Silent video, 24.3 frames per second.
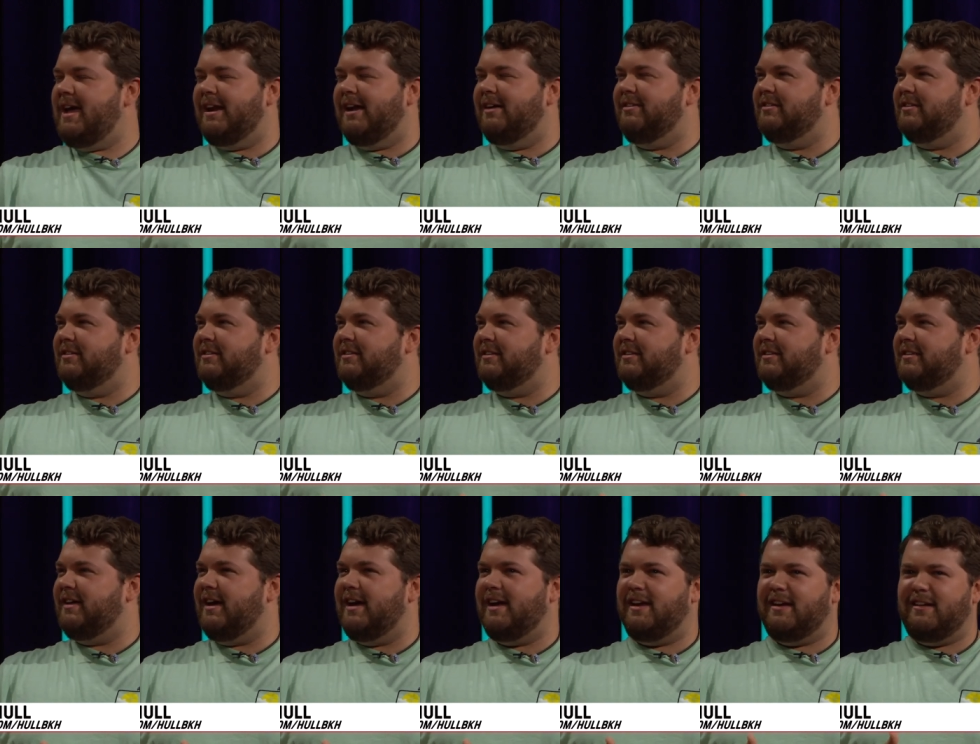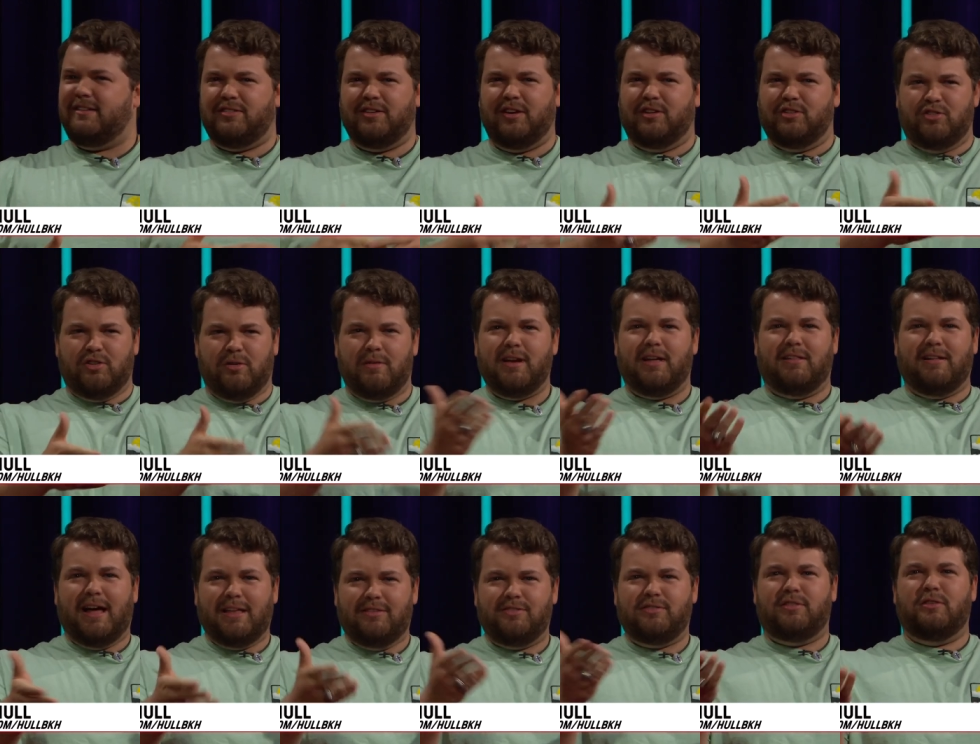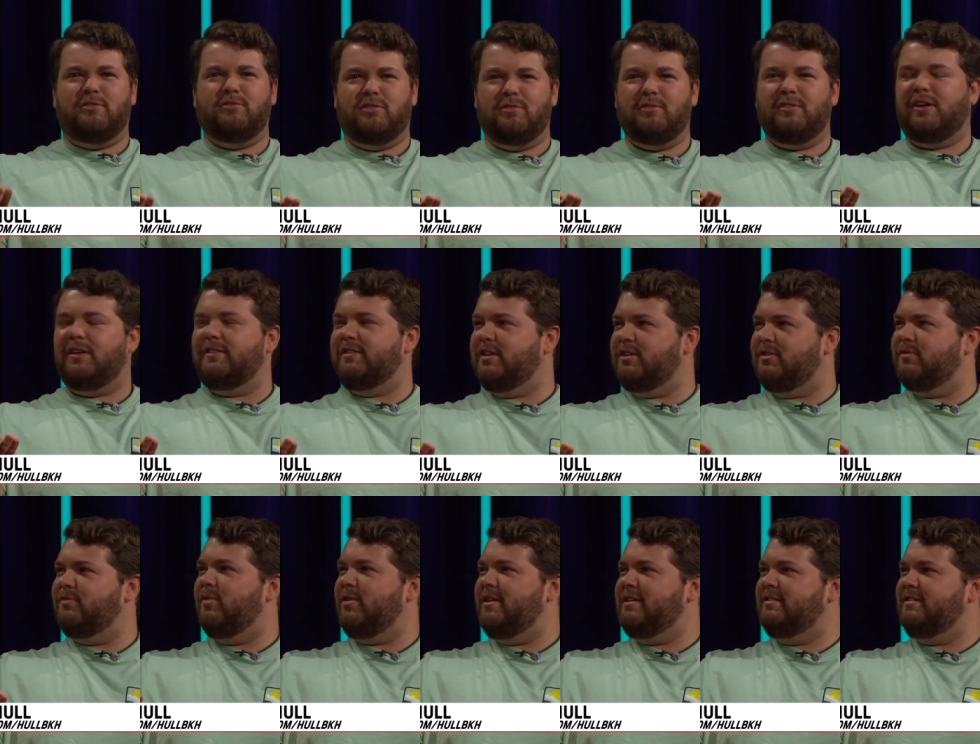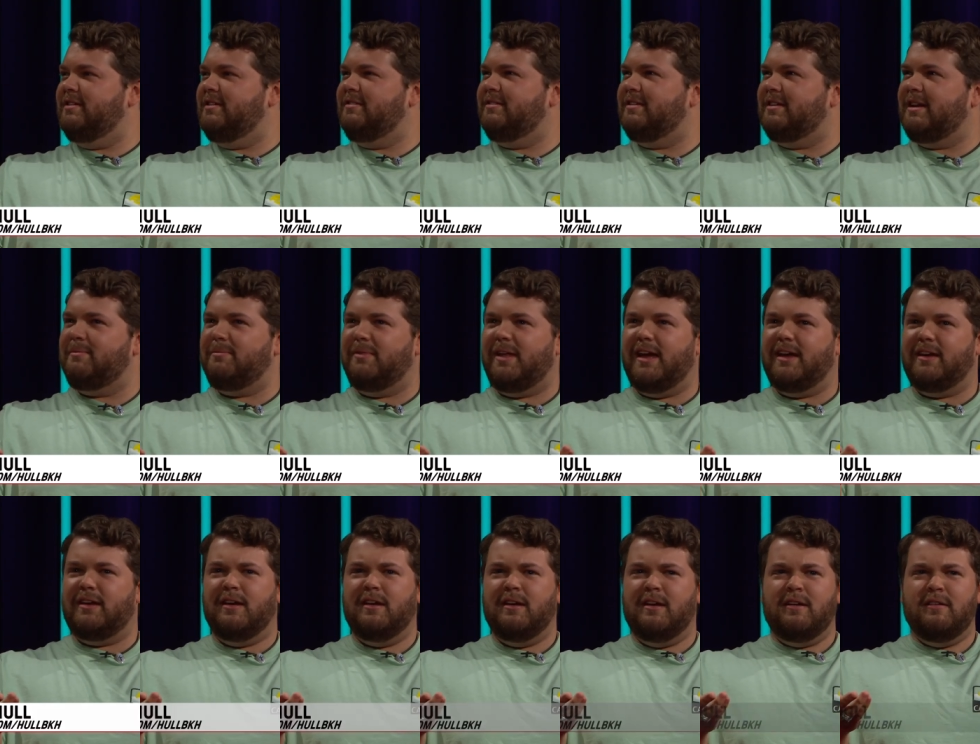and I was just like, saw Joey Gladstone doing all these voices, and I'm like,